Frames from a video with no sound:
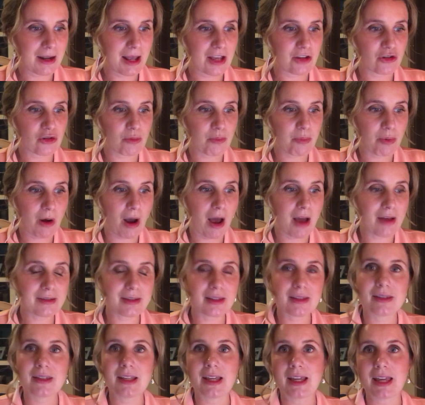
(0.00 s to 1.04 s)
As you're
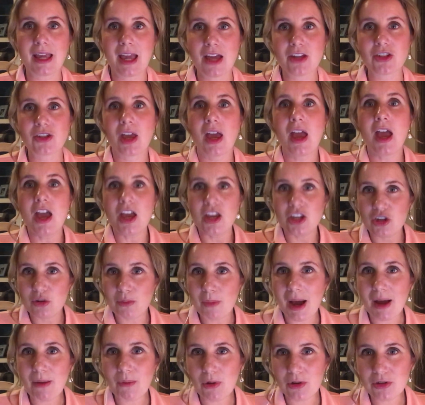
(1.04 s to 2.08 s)
processing it, you
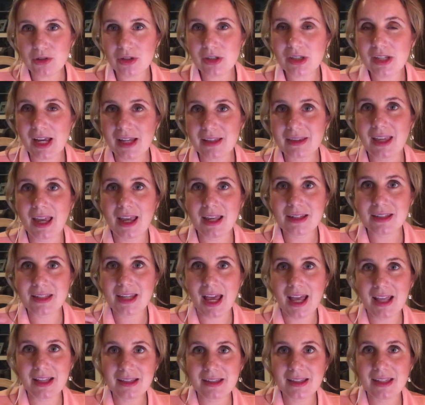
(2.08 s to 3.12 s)
might want to take the
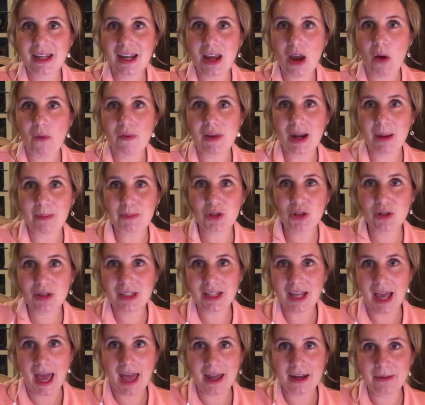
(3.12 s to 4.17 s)
intensity of it up to
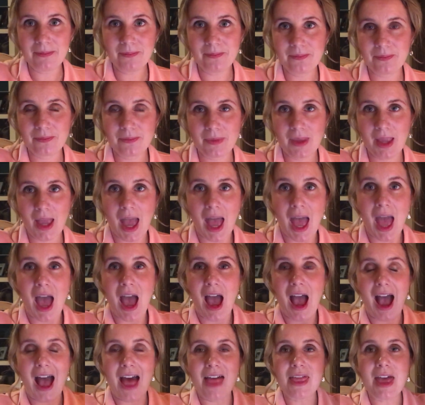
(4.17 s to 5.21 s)
10.
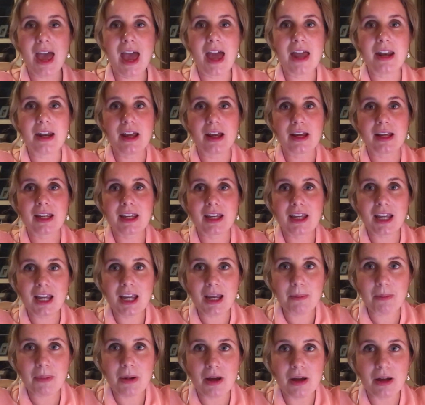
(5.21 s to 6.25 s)
And then
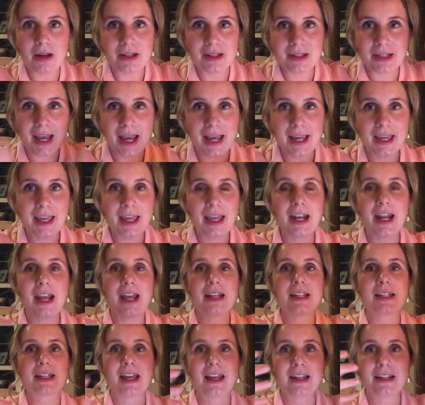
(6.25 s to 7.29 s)
keep taking
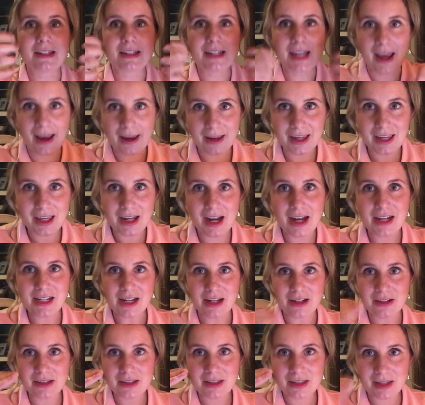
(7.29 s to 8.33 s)
it
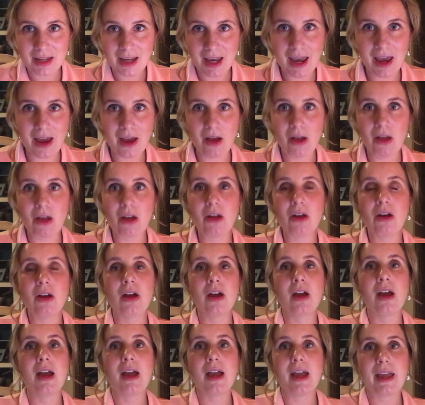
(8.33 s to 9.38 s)
until
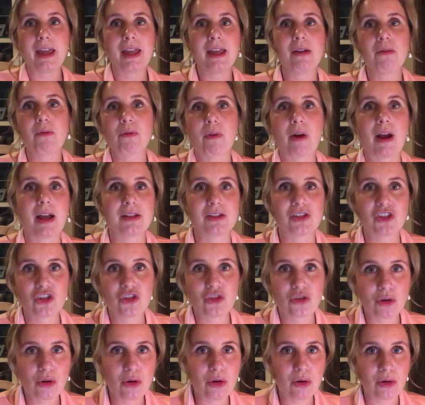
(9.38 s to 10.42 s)
it runs
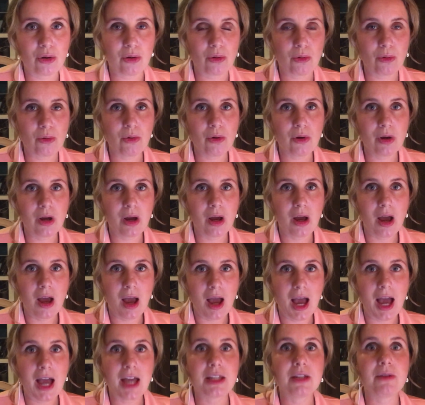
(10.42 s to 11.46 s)
through.
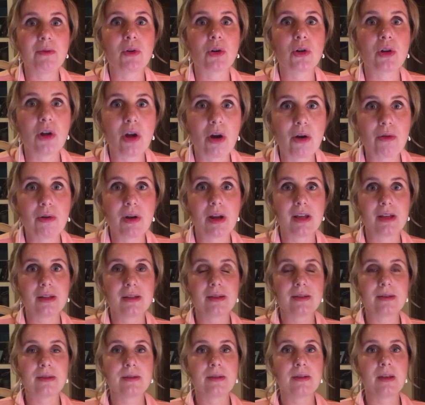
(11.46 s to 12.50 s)
And you will
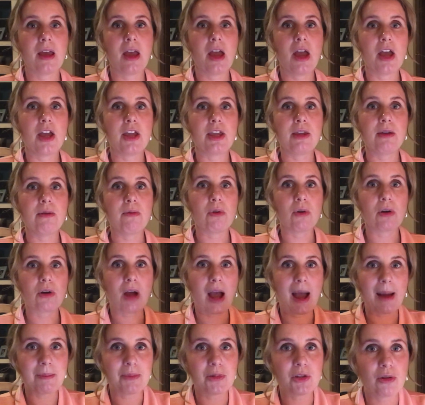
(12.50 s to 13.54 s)
notice you will
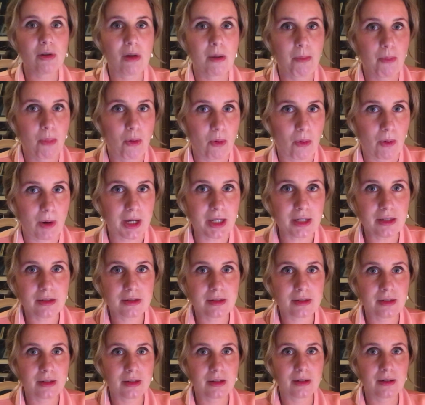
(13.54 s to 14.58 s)
come to a
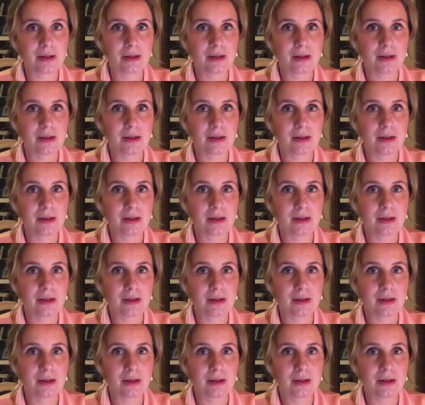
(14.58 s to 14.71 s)
point,